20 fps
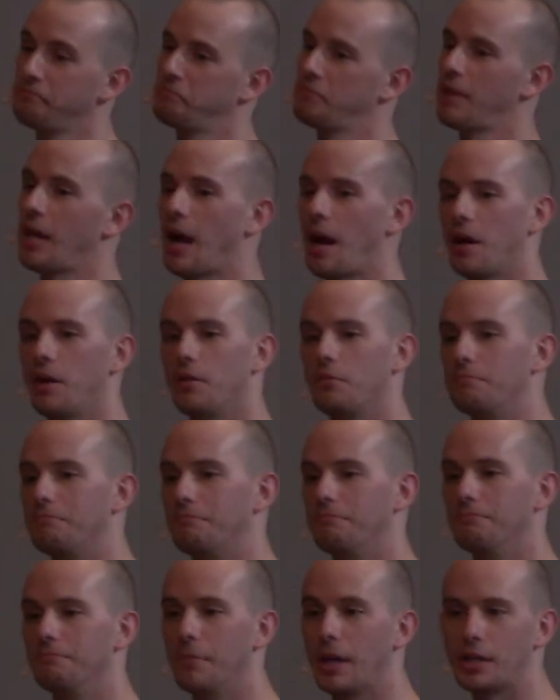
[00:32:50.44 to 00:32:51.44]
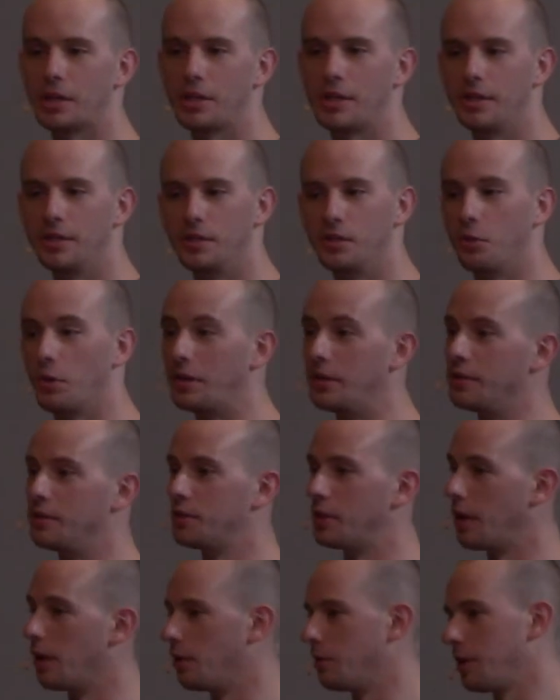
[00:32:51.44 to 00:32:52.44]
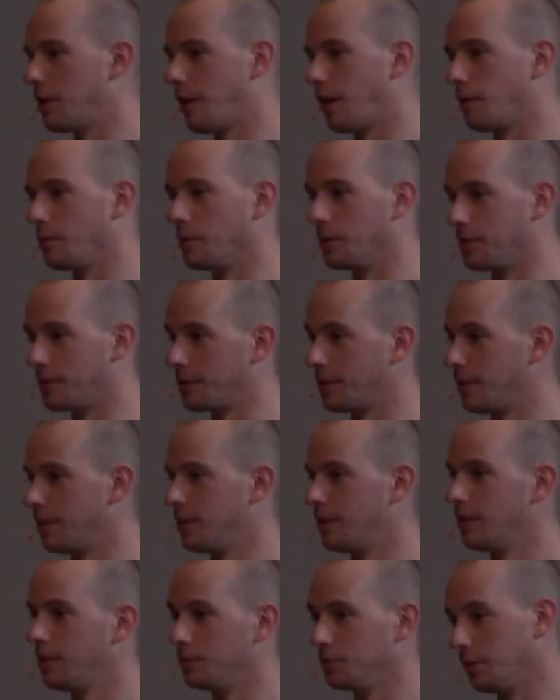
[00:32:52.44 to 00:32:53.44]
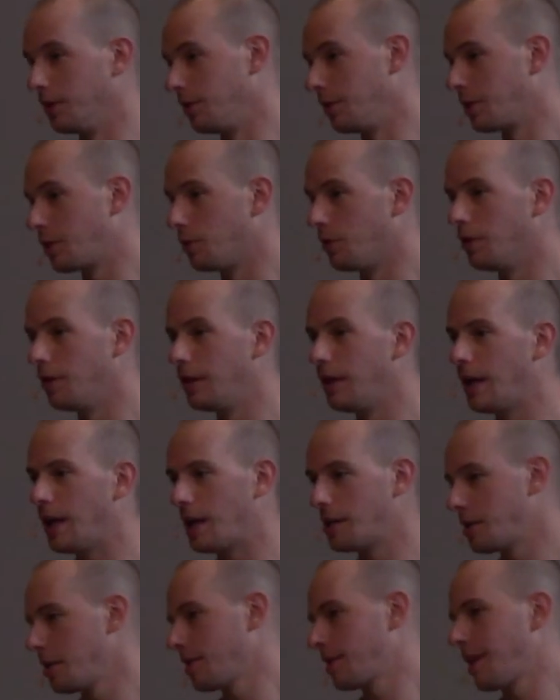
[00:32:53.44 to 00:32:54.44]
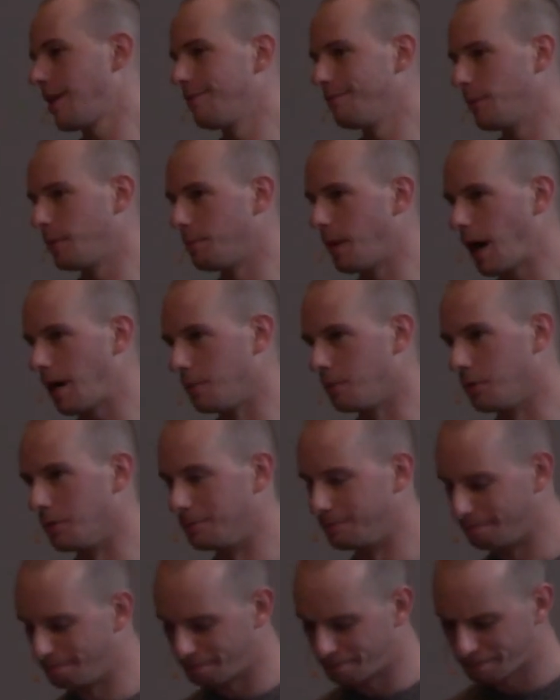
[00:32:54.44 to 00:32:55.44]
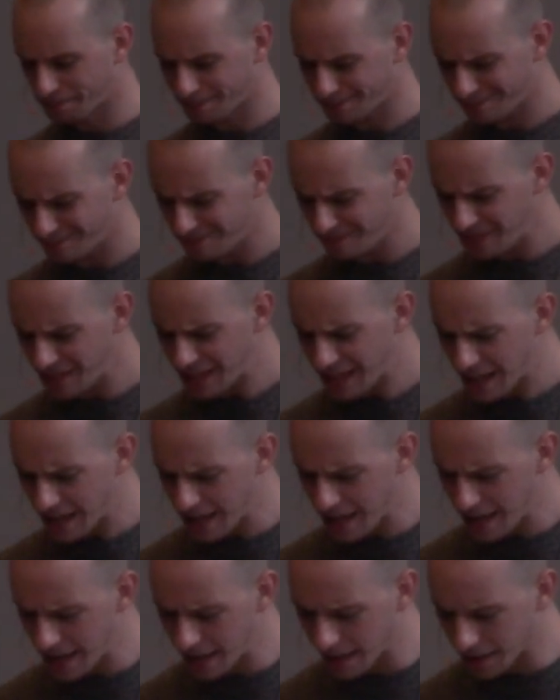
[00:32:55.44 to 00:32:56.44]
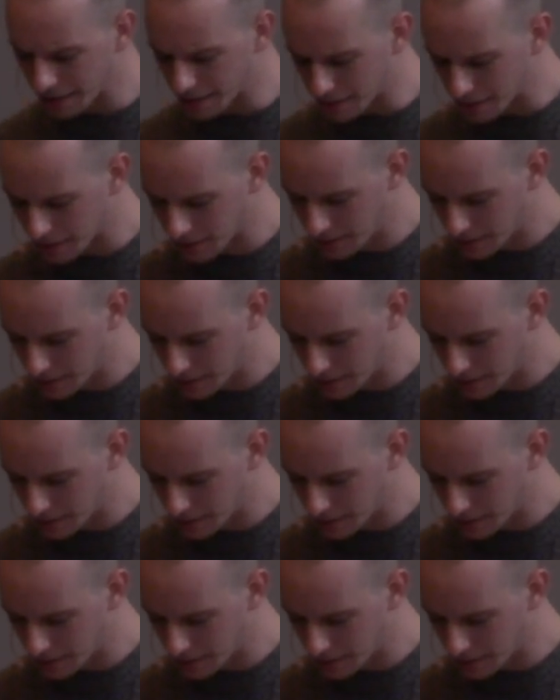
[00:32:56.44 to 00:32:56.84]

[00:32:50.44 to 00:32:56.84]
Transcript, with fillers: how much he enjoyed the show. He thought it was really cool and just gave him a Bible. And